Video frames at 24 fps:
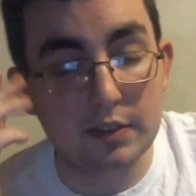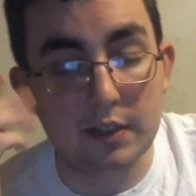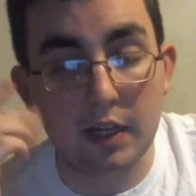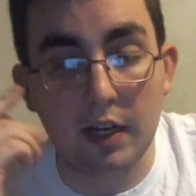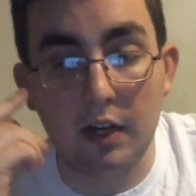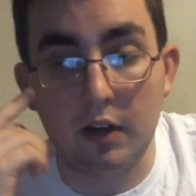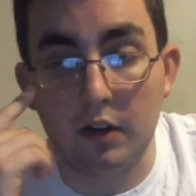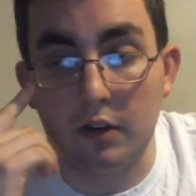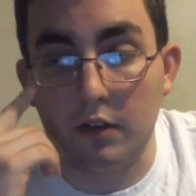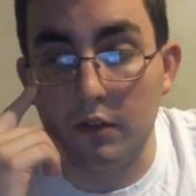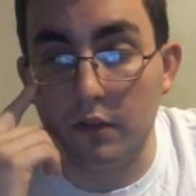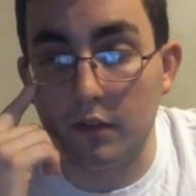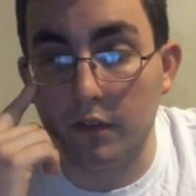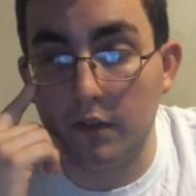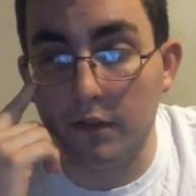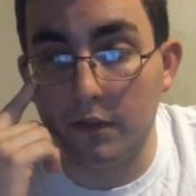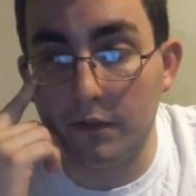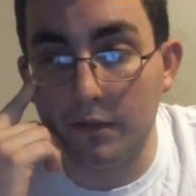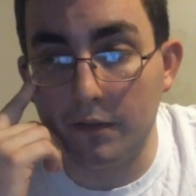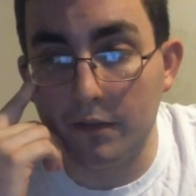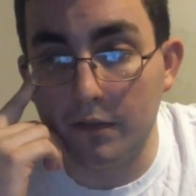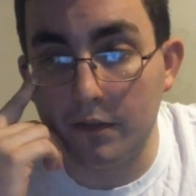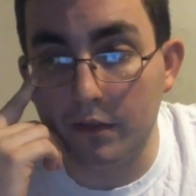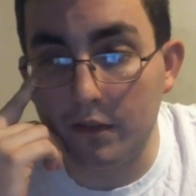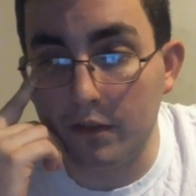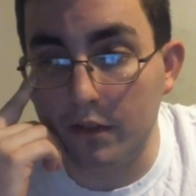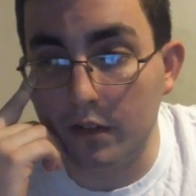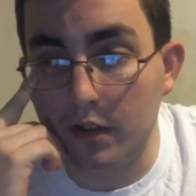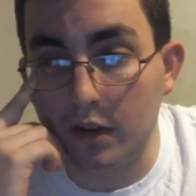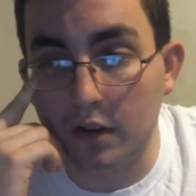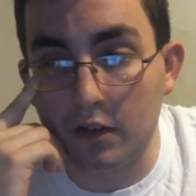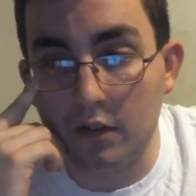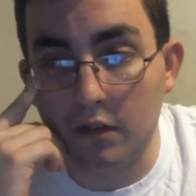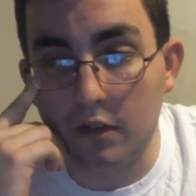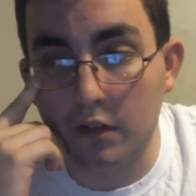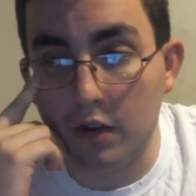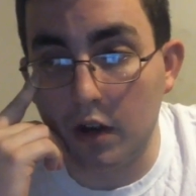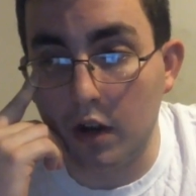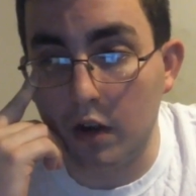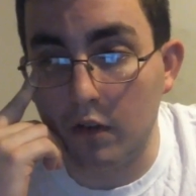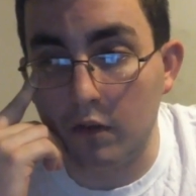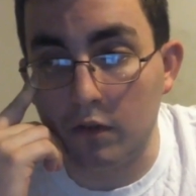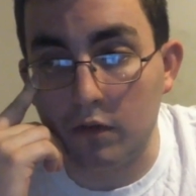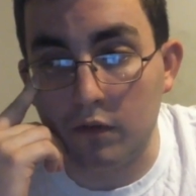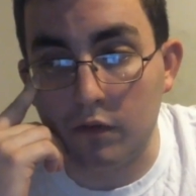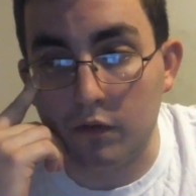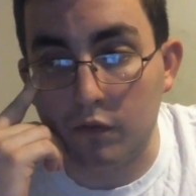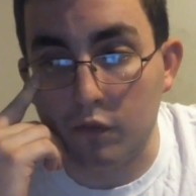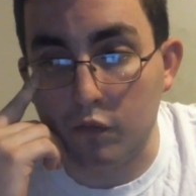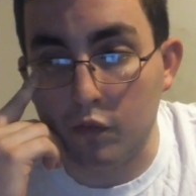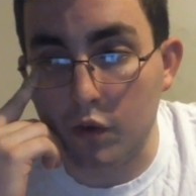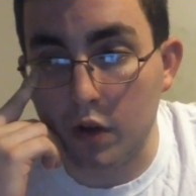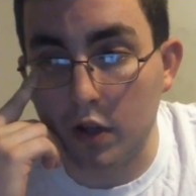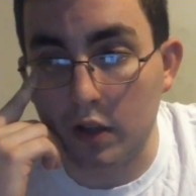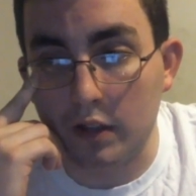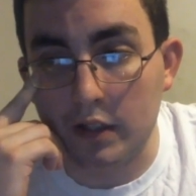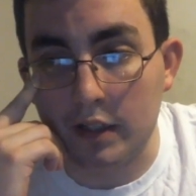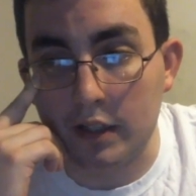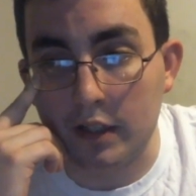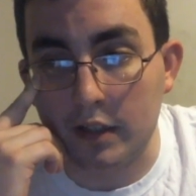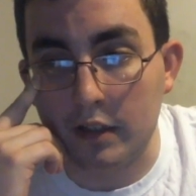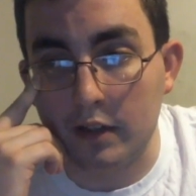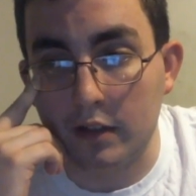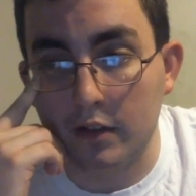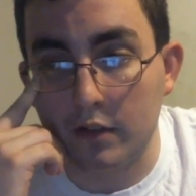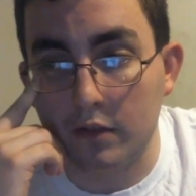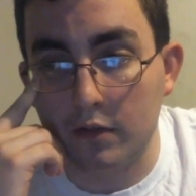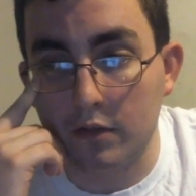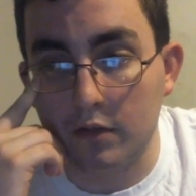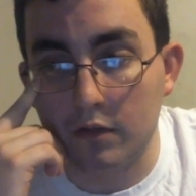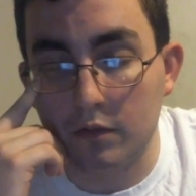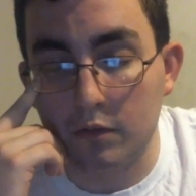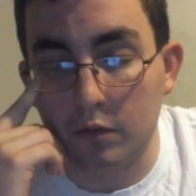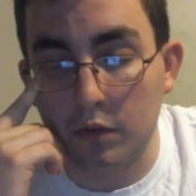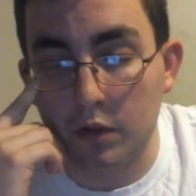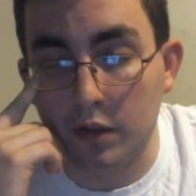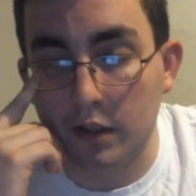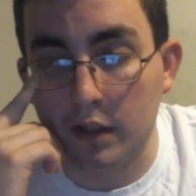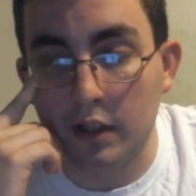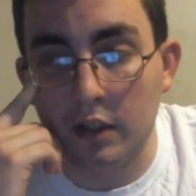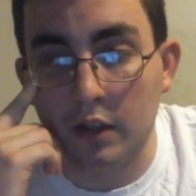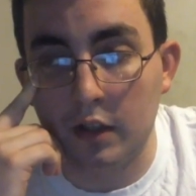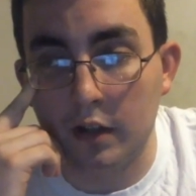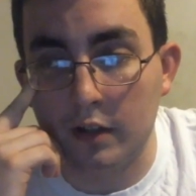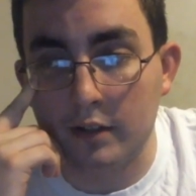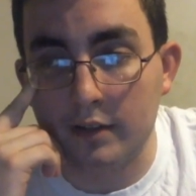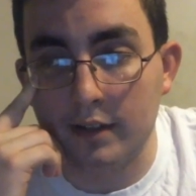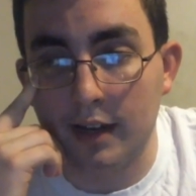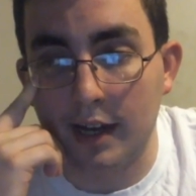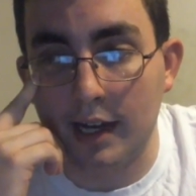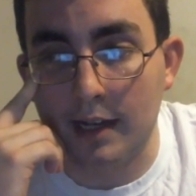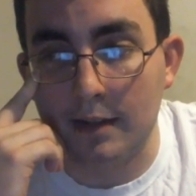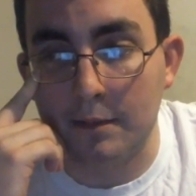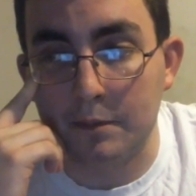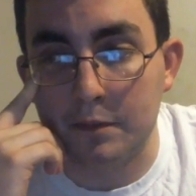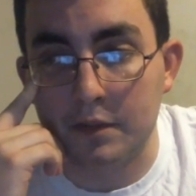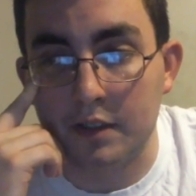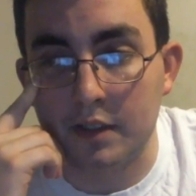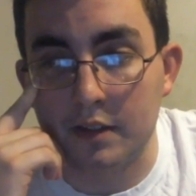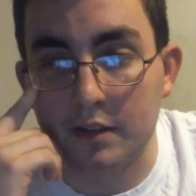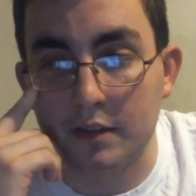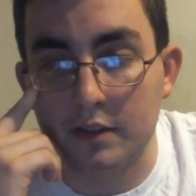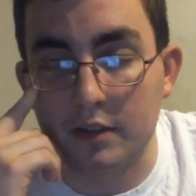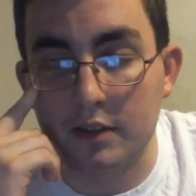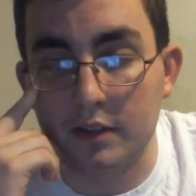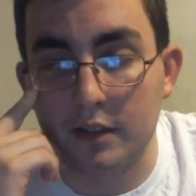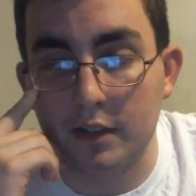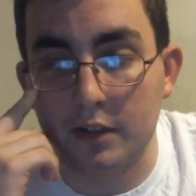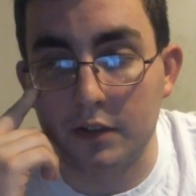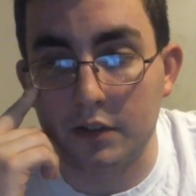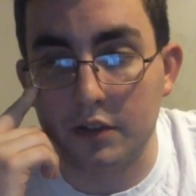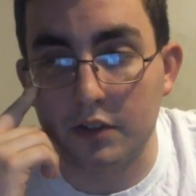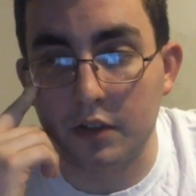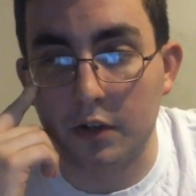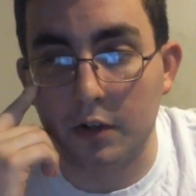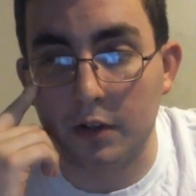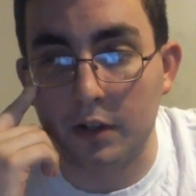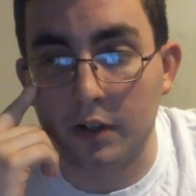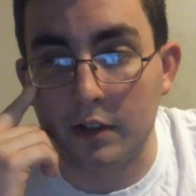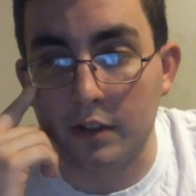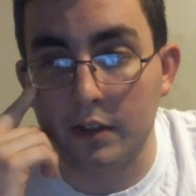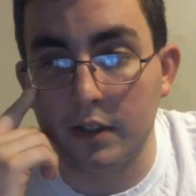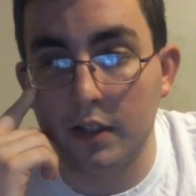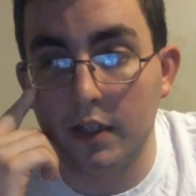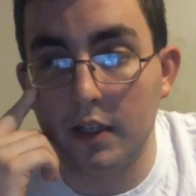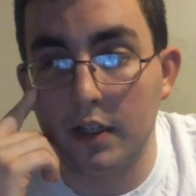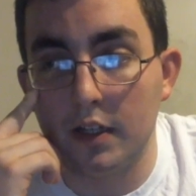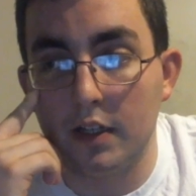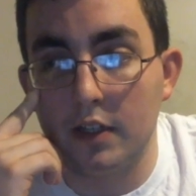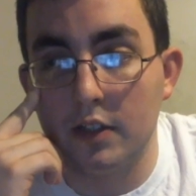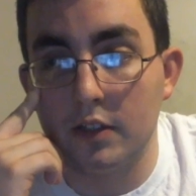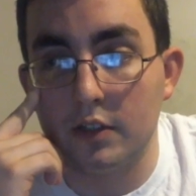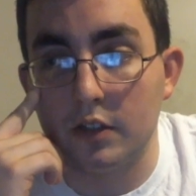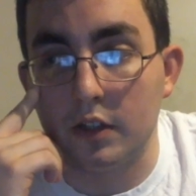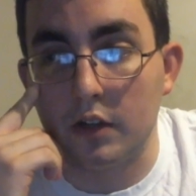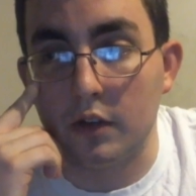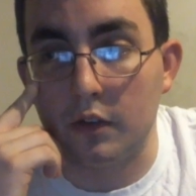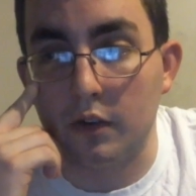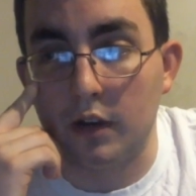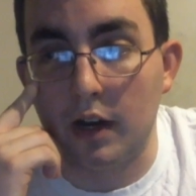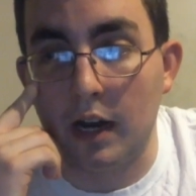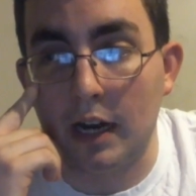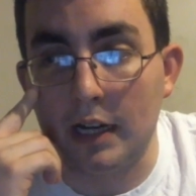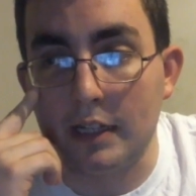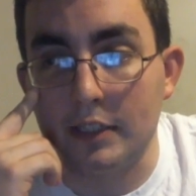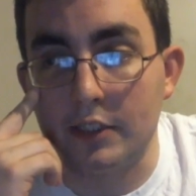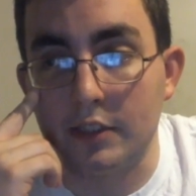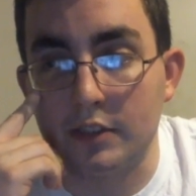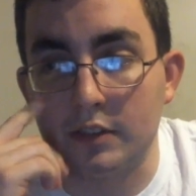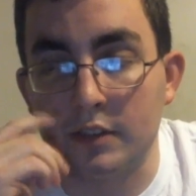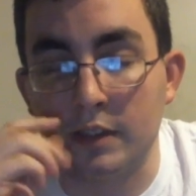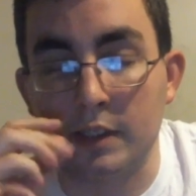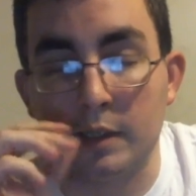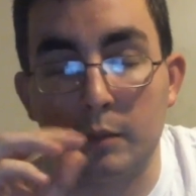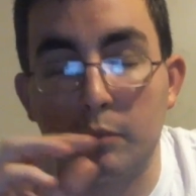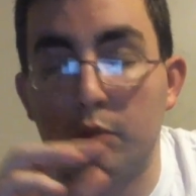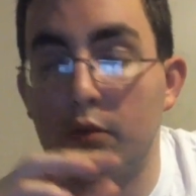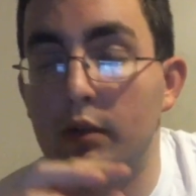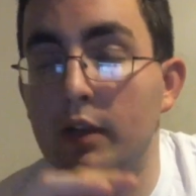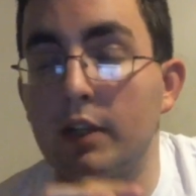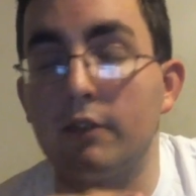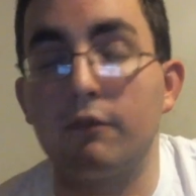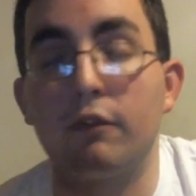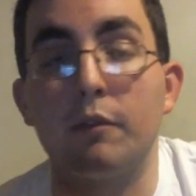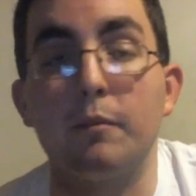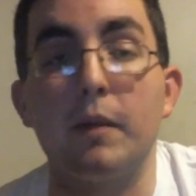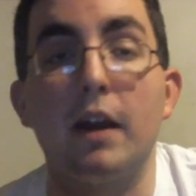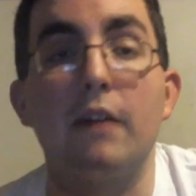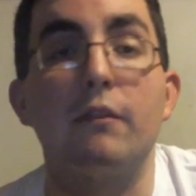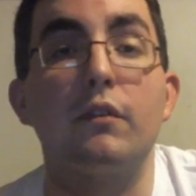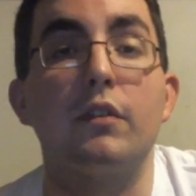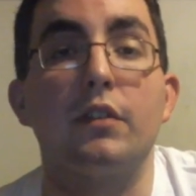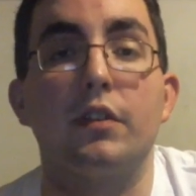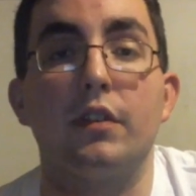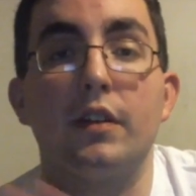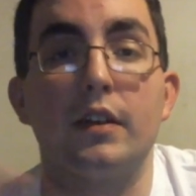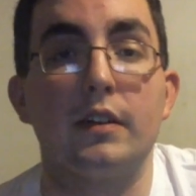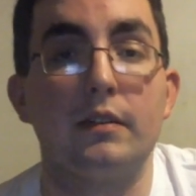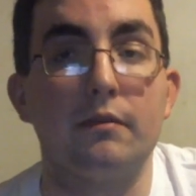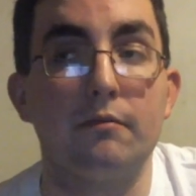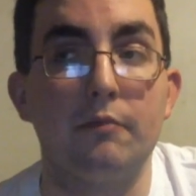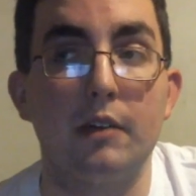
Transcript: out a really really long time since this year started so I just need a break from everything